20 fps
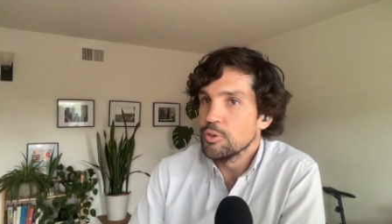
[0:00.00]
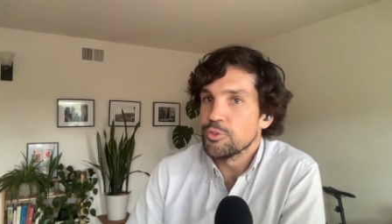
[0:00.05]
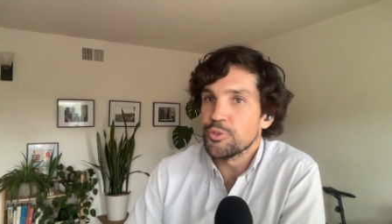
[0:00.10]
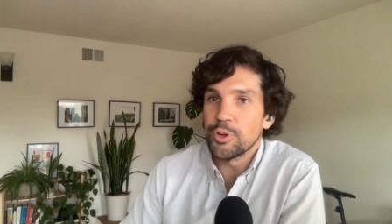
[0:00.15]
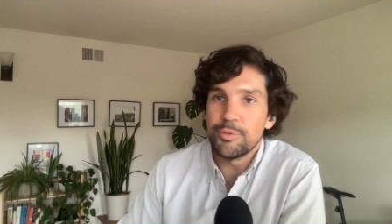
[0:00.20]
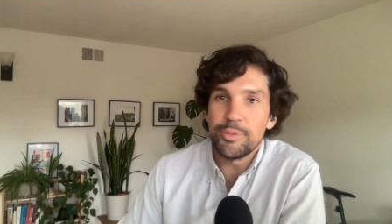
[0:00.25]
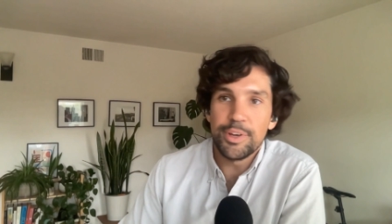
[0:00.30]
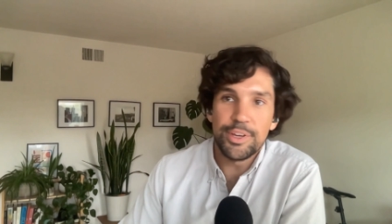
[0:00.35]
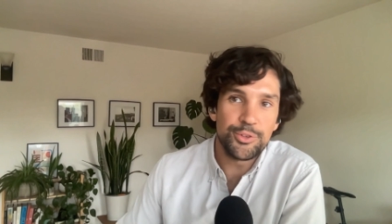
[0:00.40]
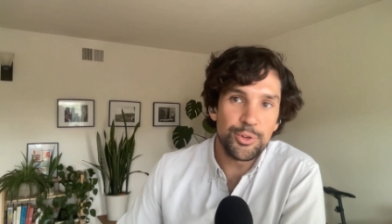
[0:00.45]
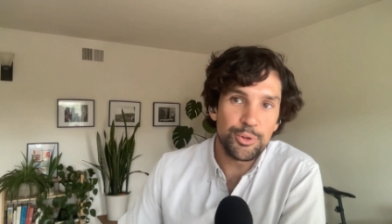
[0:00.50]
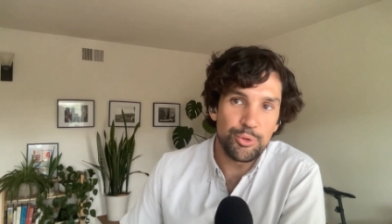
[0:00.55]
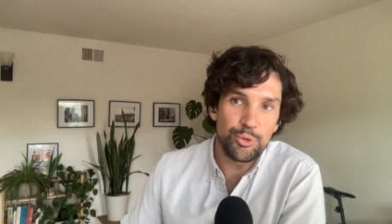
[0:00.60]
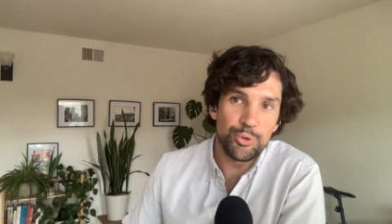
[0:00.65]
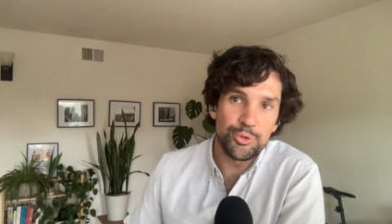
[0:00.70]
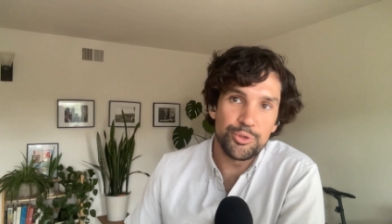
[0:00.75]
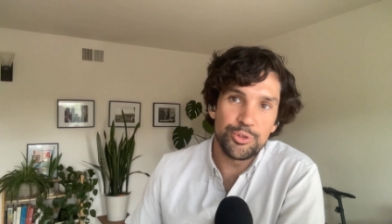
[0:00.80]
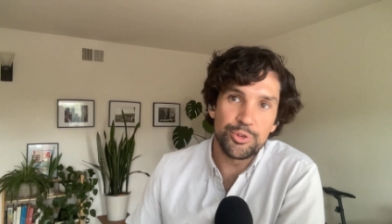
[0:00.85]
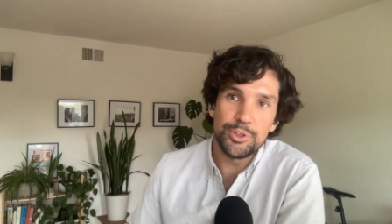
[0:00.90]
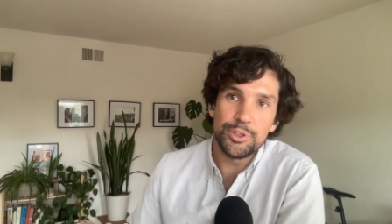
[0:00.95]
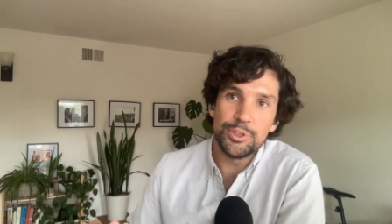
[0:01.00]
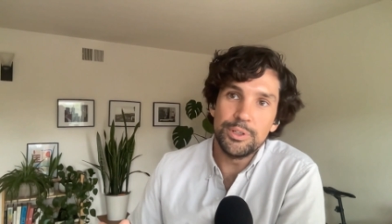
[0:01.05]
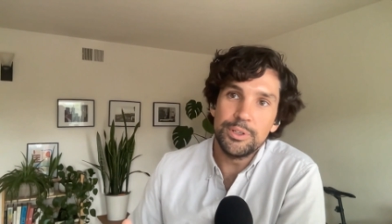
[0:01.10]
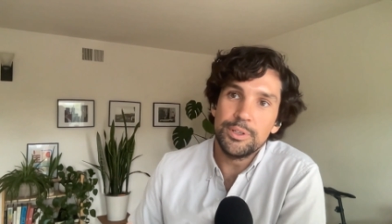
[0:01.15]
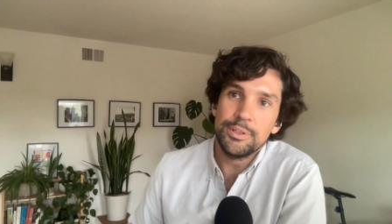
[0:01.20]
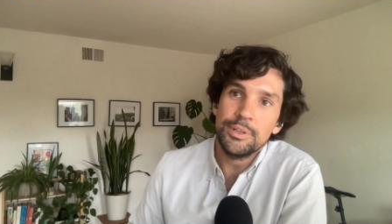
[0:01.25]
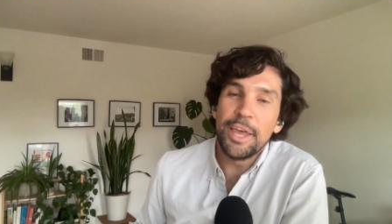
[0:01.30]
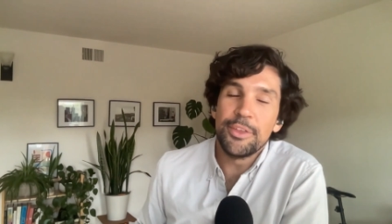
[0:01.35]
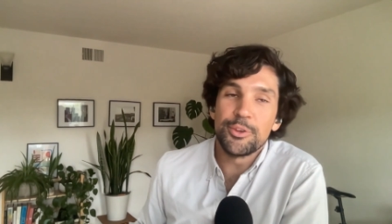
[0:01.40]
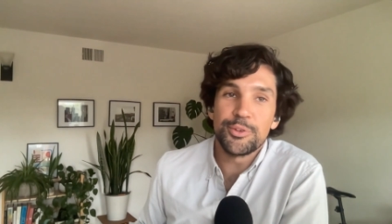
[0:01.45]
Surveys are
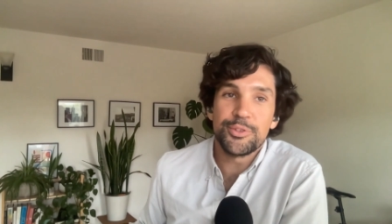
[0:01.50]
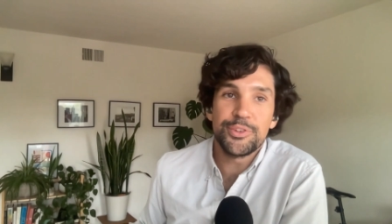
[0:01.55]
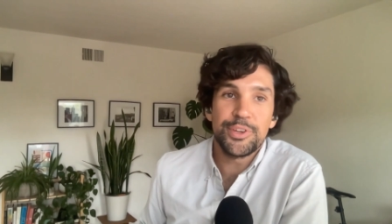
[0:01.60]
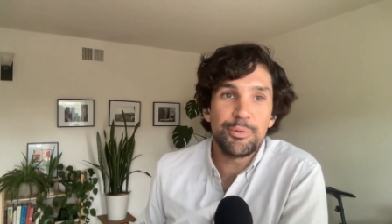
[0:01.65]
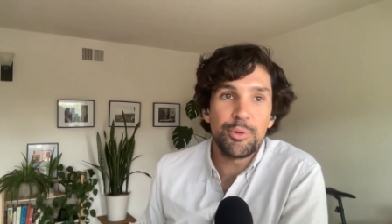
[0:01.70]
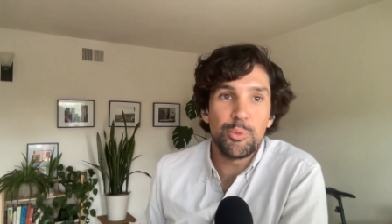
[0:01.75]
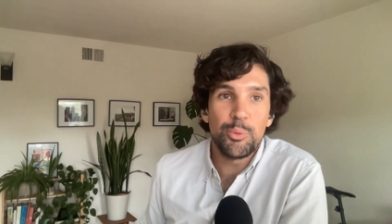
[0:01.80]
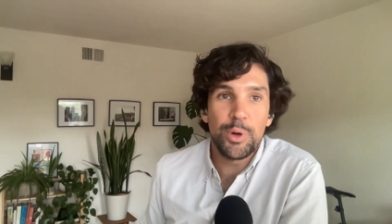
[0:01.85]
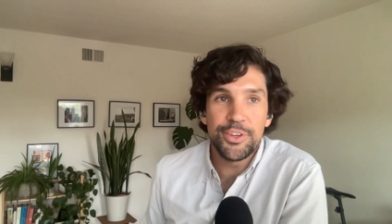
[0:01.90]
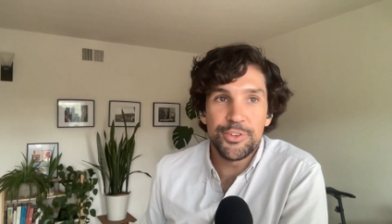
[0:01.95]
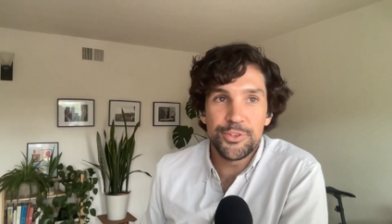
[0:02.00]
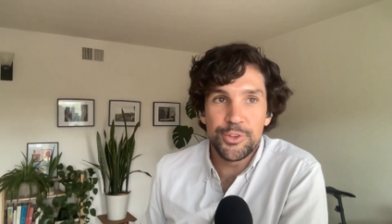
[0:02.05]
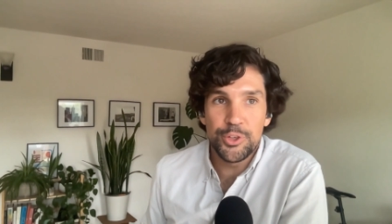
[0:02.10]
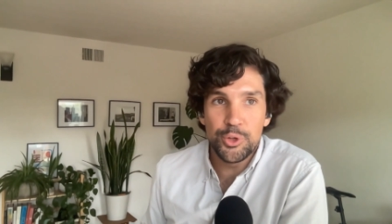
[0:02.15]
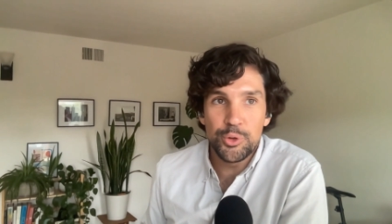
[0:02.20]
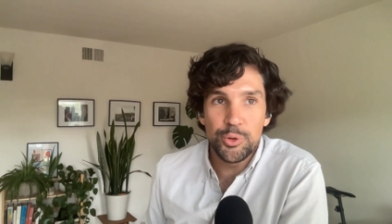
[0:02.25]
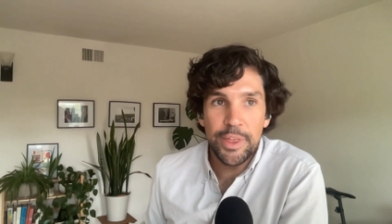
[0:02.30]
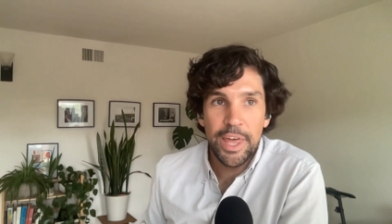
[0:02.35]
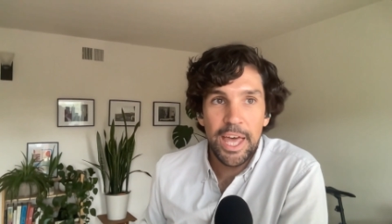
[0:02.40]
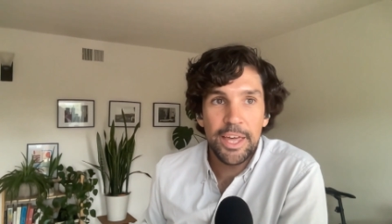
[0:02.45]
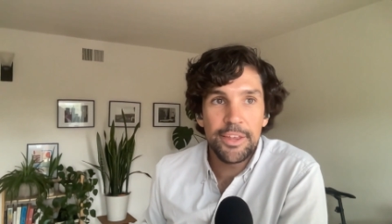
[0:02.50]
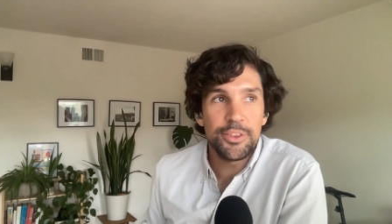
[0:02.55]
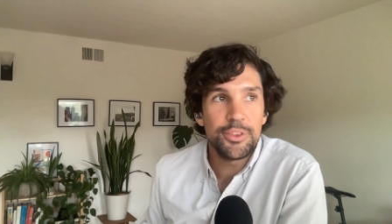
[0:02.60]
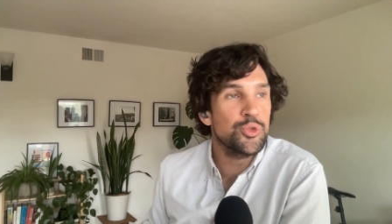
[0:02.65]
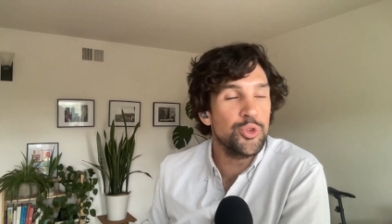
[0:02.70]
crucial, and there's different ways to do that.